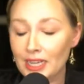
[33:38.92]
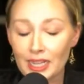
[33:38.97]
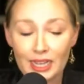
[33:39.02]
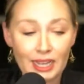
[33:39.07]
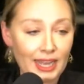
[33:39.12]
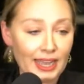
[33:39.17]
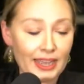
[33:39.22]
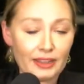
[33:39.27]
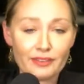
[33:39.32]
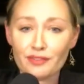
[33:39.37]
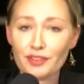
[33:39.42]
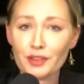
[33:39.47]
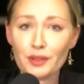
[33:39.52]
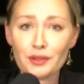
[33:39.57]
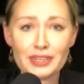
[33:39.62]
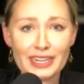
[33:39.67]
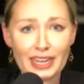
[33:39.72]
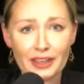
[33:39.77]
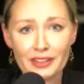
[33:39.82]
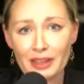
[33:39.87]
I had
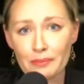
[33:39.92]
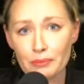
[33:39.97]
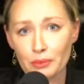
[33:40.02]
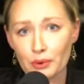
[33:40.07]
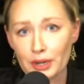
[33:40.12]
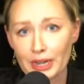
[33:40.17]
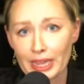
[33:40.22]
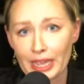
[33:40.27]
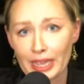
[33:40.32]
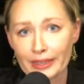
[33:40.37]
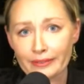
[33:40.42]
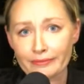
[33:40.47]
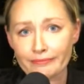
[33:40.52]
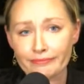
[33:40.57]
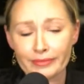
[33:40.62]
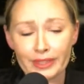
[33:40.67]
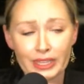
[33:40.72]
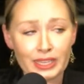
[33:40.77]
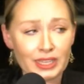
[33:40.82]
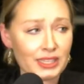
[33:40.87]
flown down that morning
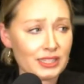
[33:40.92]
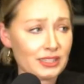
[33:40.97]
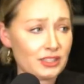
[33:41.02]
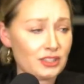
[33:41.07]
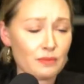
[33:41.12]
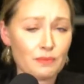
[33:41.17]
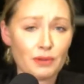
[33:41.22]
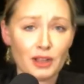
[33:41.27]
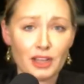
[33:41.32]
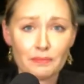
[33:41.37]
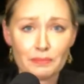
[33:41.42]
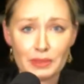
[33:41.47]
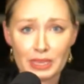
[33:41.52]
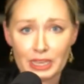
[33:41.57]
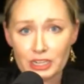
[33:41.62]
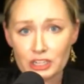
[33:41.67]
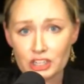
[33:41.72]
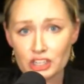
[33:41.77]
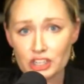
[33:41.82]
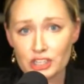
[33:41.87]
to Palm
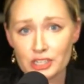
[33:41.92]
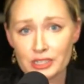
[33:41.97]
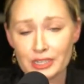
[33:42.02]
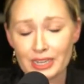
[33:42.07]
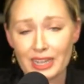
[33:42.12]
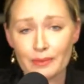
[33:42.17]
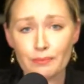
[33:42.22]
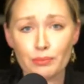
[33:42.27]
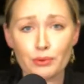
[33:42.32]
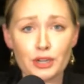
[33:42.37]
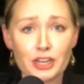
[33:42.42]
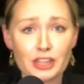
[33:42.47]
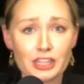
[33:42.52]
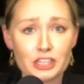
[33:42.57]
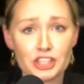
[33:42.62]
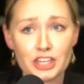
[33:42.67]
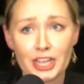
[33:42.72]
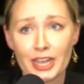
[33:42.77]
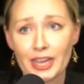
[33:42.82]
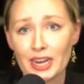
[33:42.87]
Beach. I boarded the
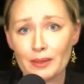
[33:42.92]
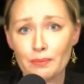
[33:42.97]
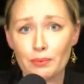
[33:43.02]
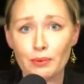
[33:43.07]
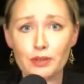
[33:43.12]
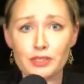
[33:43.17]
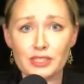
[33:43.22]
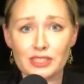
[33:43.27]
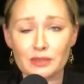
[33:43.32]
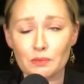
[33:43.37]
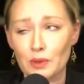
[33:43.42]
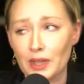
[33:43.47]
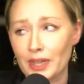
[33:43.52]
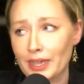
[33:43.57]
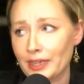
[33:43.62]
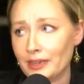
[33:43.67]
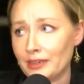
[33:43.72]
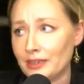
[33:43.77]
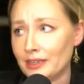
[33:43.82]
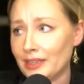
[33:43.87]
jet. I poured some
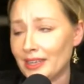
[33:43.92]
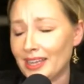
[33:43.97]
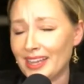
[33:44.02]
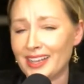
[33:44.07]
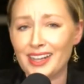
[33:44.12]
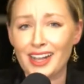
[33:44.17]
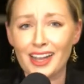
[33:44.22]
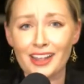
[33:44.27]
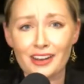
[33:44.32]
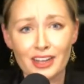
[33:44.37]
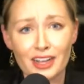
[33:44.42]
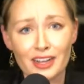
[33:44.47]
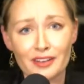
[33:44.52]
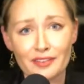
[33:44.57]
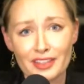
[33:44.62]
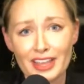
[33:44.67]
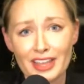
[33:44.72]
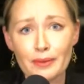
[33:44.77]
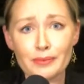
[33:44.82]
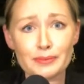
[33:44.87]
wine. I got
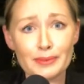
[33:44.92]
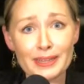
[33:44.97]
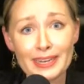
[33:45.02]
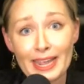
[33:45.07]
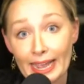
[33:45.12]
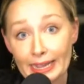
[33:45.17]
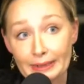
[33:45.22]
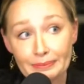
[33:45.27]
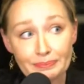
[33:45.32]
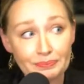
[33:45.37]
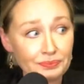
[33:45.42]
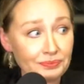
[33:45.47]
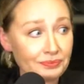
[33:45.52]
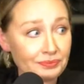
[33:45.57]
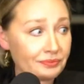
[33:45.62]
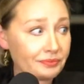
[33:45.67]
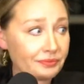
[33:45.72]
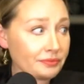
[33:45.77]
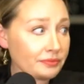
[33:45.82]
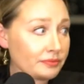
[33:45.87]
off, and that was my day.
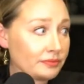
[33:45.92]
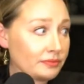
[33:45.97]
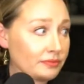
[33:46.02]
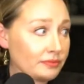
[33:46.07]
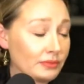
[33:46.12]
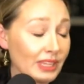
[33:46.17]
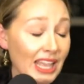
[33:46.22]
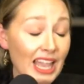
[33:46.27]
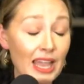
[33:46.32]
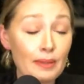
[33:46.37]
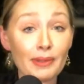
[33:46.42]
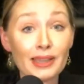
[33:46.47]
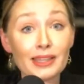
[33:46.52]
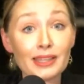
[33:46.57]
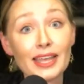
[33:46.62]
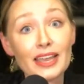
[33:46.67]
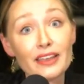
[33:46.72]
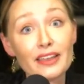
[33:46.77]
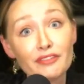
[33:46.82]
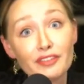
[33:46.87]
My
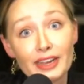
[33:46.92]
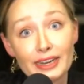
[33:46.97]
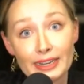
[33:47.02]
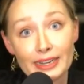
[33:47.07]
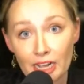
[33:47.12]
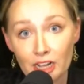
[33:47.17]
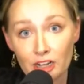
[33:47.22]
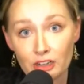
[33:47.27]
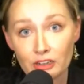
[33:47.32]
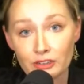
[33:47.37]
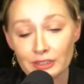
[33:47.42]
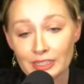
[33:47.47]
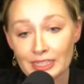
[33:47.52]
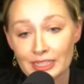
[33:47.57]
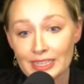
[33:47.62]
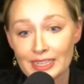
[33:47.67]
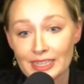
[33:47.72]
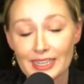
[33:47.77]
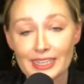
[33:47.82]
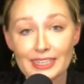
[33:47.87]
life right now
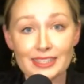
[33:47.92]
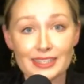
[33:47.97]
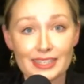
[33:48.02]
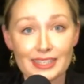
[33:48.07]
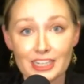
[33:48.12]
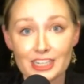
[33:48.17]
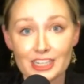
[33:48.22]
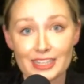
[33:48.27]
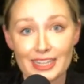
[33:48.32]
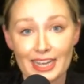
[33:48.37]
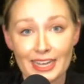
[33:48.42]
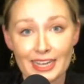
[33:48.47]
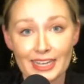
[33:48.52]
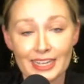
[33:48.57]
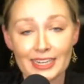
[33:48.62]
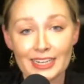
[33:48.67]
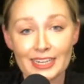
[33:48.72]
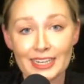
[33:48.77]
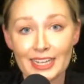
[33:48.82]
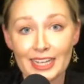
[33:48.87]
is such
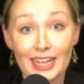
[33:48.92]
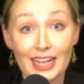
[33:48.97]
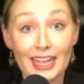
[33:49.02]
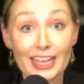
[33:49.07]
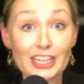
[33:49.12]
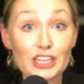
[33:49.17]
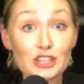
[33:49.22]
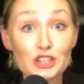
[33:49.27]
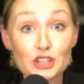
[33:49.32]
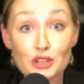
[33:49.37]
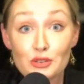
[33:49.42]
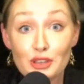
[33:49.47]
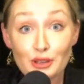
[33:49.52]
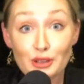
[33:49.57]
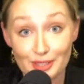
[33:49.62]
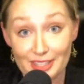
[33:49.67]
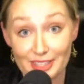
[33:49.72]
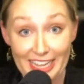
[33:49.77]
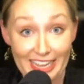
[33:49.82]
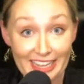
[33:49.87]
that I can do
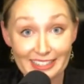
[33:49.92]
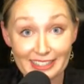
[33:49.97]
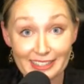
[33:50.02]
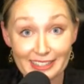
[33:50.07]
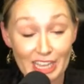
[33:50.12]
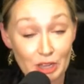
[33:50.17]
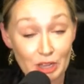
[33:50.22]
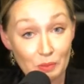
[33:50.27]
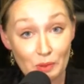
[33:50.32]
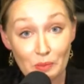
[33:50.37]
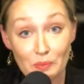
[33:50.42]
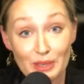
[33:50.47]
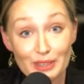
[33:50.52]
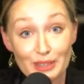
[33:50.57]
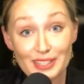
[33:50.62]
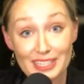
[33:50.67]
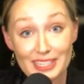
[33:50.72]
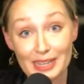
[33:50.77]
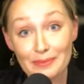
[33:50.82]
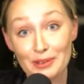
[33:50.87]
those things. Like when
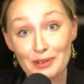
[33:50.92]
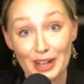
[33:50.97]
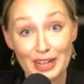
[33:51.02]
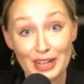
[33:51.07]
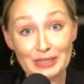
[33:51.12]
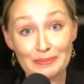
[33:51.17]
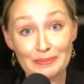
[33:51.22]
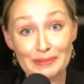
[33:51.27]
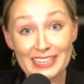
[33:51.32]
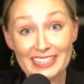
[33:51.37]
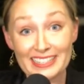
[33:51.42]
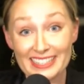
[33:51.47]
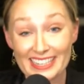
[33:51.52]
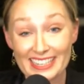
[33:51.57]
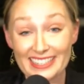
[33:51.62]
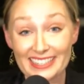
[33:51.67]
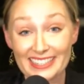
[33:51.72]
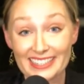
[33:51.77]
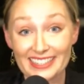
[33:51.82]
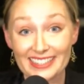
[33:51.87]
Wheels Up calls me and
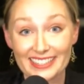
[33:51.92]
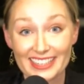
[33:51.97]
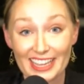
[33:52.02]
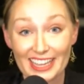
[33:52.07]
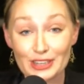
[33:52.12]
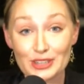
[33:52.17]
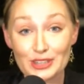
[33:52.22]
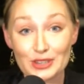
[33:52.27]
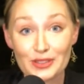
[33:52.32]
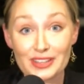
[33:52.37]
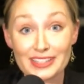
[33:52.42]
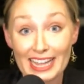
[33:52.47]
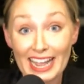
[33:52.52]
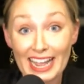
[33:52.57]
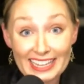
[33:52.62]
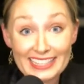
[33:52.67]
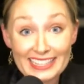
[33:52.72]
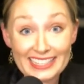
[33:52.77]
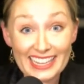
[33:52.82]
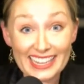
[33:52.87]
says, "Can you do this?"
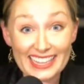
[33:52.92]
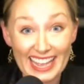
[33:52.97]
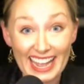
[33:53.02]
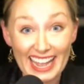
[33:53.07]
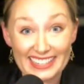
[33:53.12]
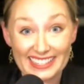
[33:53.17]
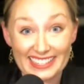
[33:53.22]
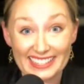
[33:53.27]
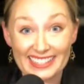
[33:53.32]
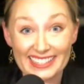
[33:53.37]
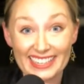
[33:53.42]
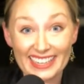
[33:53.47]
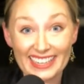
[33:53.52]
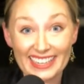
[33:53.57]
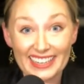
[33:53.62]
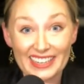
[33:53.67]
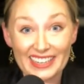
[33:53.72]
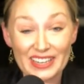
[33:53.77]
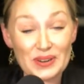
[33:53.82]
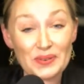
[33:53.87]
I can say yes.
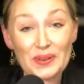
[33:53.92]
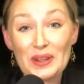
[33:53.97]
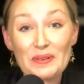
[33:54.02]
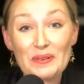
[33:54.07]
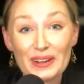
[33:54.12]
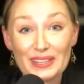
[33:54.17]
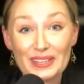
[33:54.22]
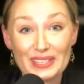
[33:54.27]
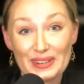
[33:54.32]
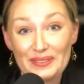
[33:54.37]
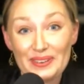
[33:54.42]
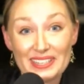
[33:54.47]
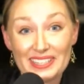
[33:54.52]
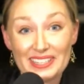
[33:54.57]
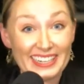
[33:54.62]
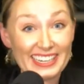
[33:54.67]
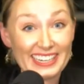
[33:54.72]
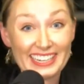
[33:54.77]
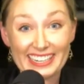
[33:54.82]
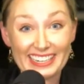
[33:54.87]
When I worked at a
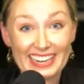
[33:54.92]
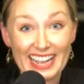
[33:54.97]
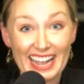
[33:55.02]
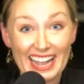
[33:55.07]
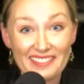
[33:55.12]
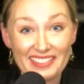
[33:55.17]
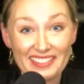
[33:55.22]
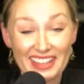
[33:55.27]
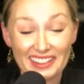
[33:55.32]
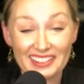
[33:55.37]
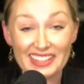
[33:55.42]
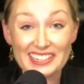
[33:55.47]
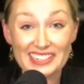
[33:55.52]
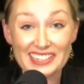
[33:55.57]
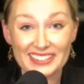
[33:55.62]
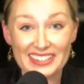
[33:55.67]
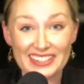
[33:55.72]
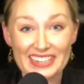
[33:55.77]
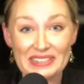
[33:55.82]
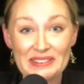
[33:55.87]
restaurant, I didn't have that luxury.